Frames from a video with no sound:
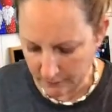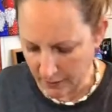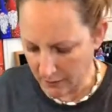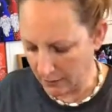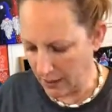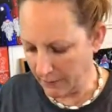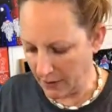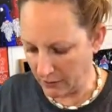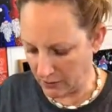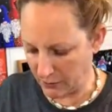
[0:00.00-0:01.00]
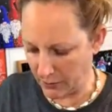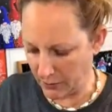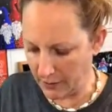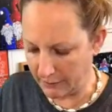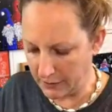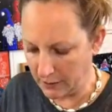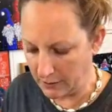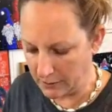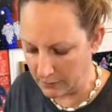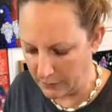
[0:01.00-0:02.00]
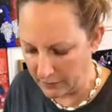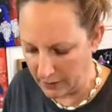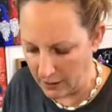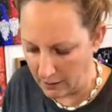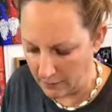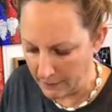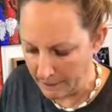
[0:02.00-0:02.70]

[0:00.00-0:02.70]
Oh, it came out crisp where I left it. Let's move it here.